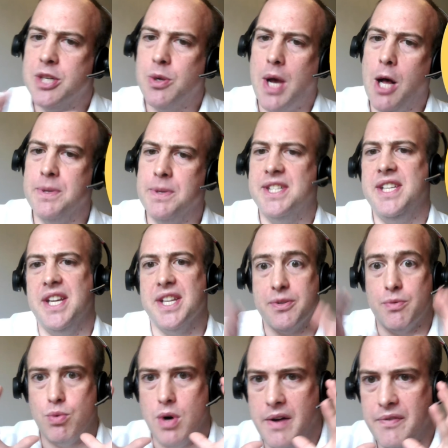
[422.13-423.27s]
to help assist,
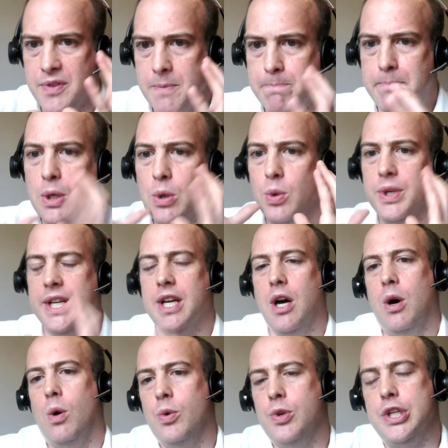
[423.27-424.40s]
rather than building a
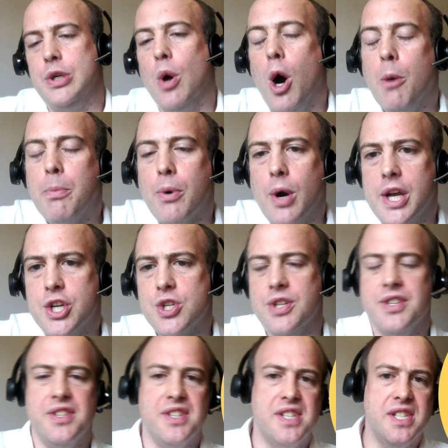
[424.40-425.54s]
whole new
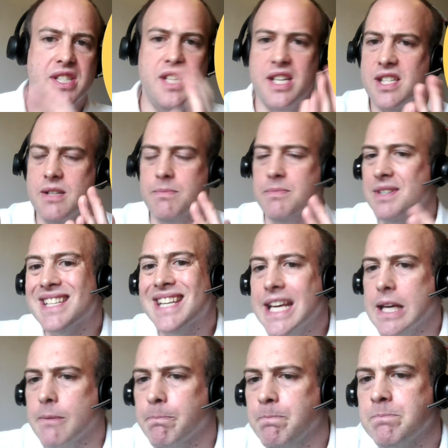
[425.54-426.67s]
operations systems team?